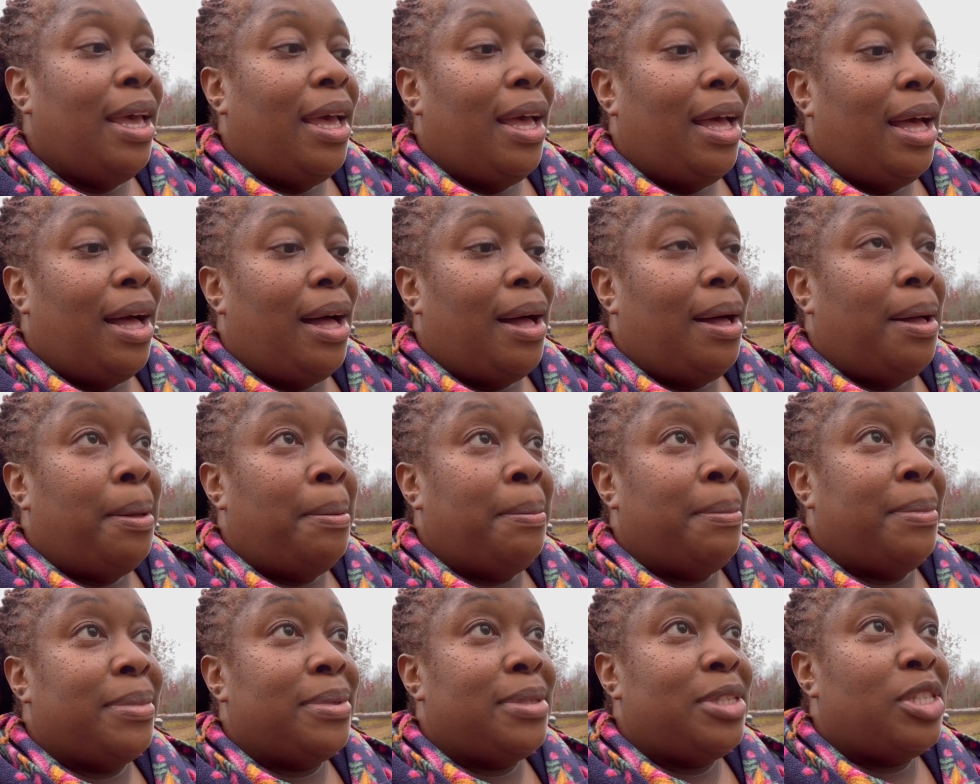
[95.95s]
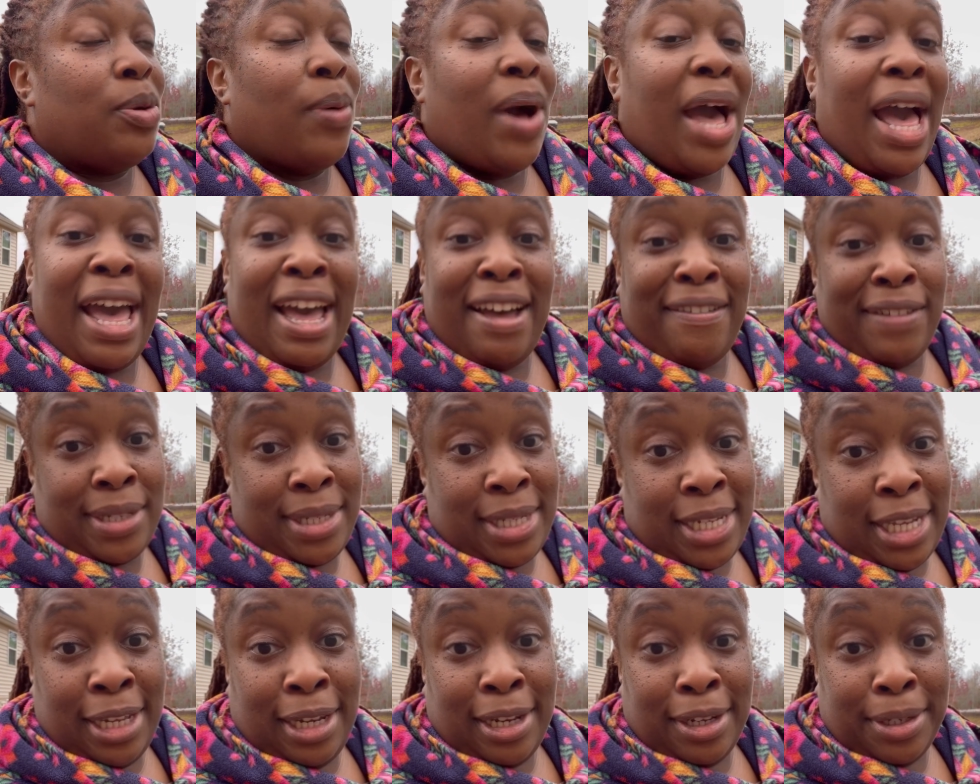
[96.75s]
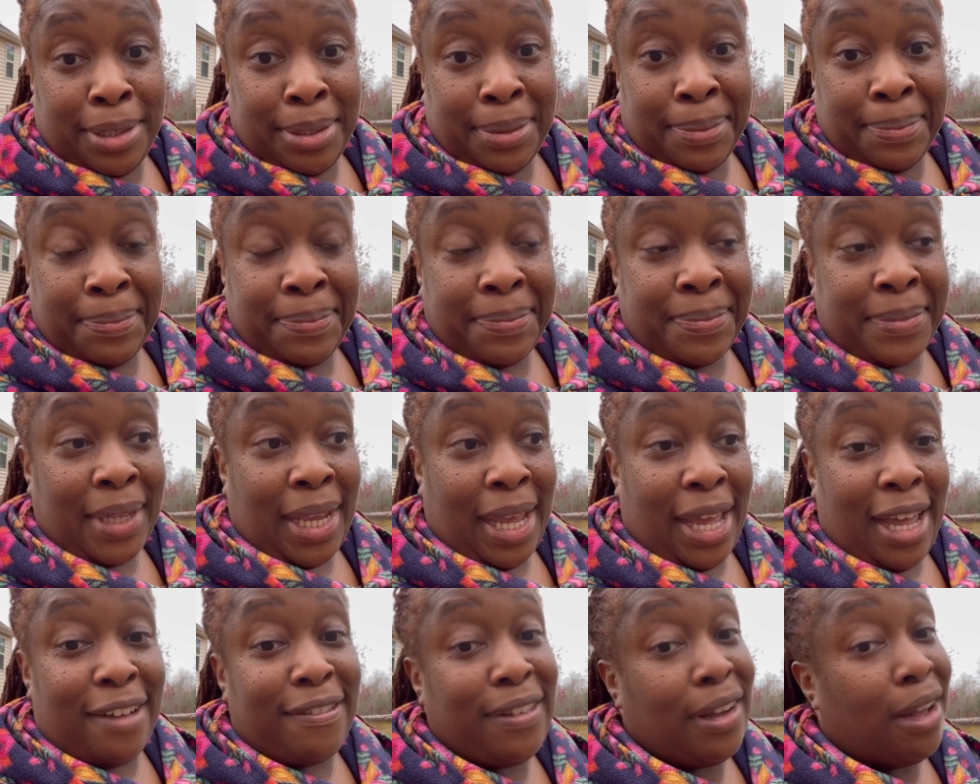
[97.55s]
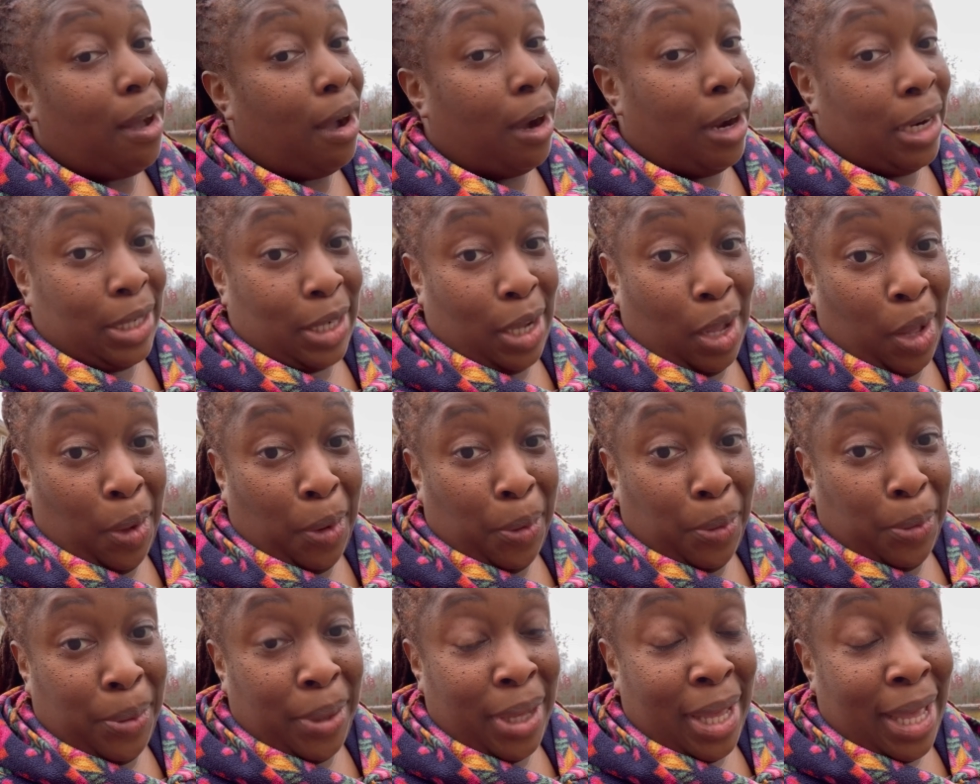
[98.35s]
So I have a tiller, I have a garden hoe,